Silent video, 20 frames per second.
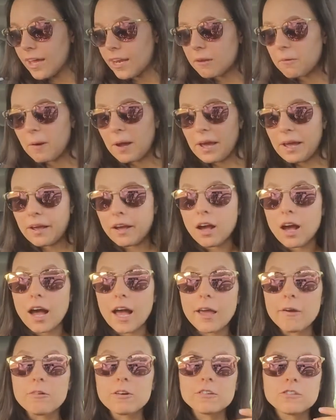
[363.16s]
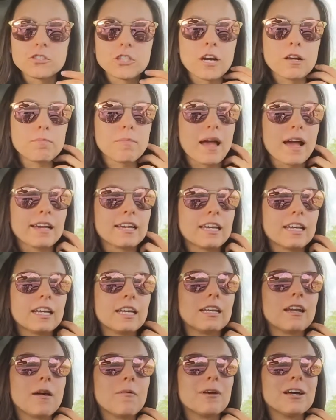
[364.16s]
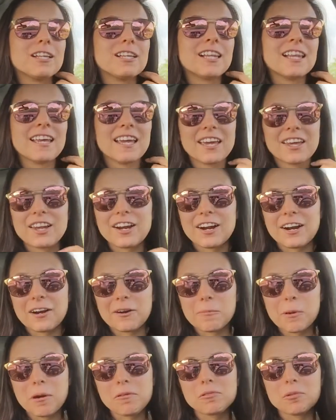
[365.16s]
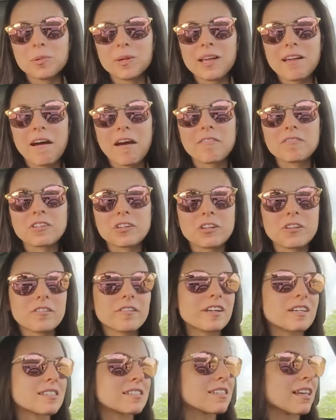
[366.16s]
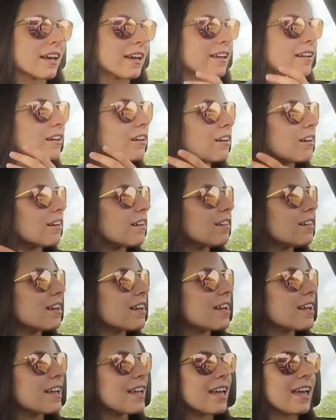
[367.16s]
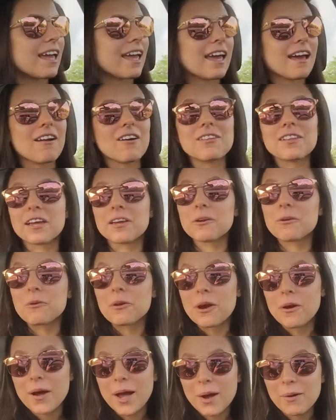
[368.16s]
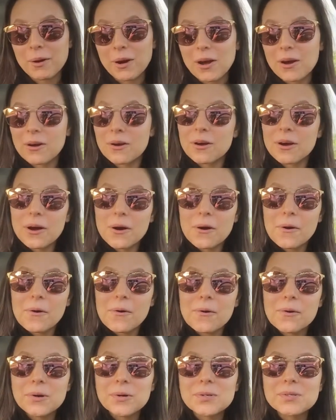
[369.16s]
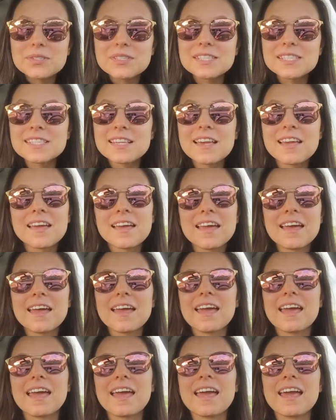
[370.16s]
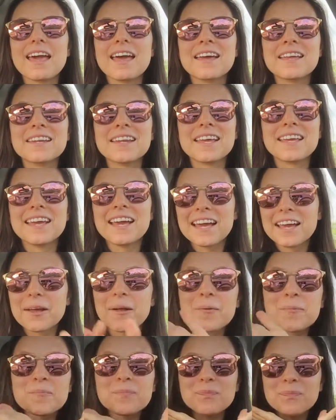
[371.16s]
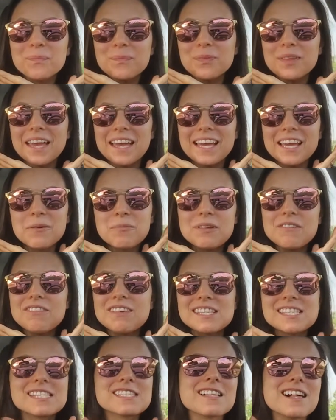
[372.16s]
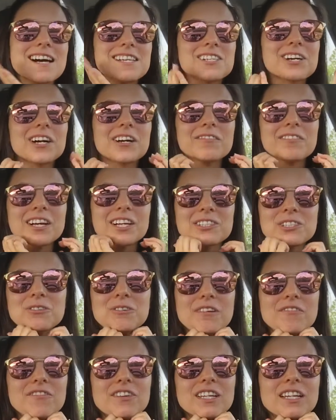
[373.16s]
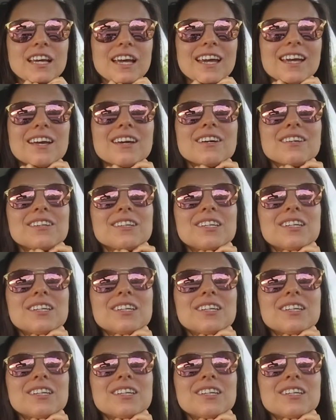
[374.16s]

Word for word: anyway, I will check back in a bit later, probably after the recital, and I'll let you know how it all goes. And yeah, I can't believe this is the last car vlog too. I feel like,